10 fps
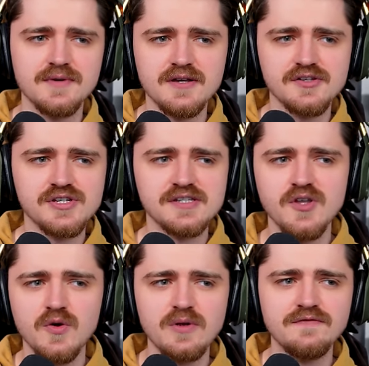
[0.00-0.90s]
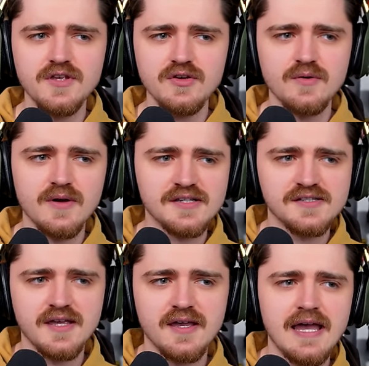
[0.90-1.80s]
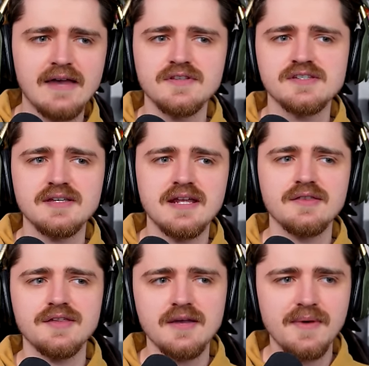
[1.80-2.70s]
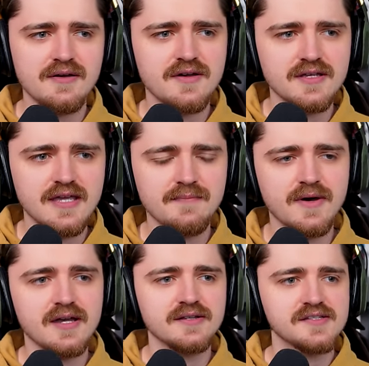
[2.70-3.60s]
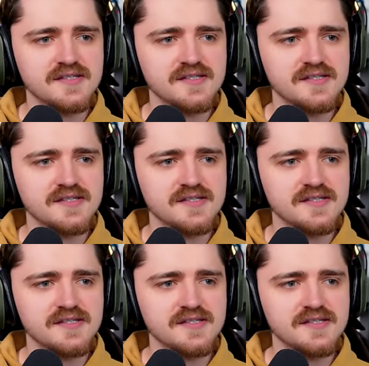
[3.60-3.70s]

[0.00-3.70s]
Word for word: Because she's not with you. I say I haven't seen anything about her yet behind the